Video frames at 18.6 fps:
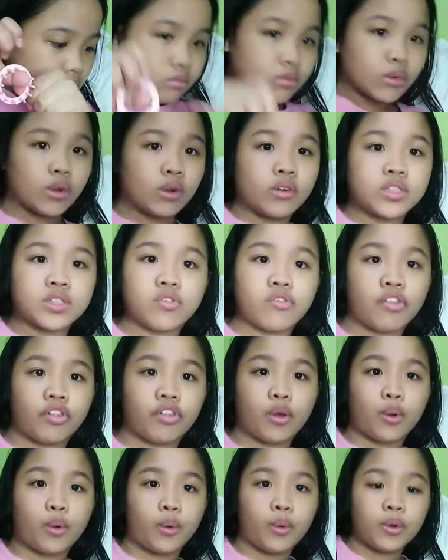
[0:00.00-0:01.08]
Let's
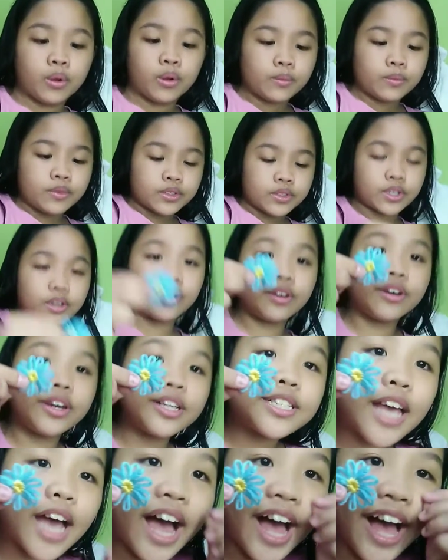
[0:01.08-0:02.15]
flow. So here it
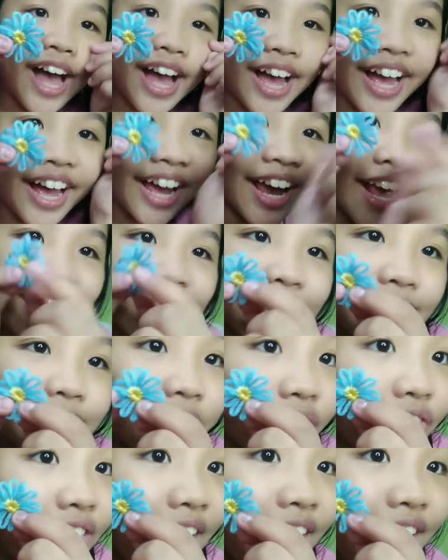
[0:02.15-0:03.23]
is, guys. Here's the
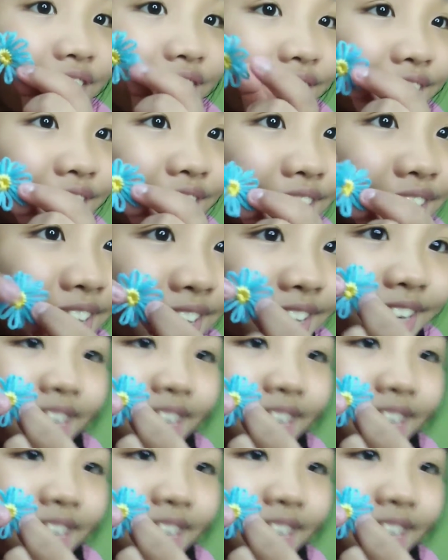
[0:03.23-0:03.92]
flower.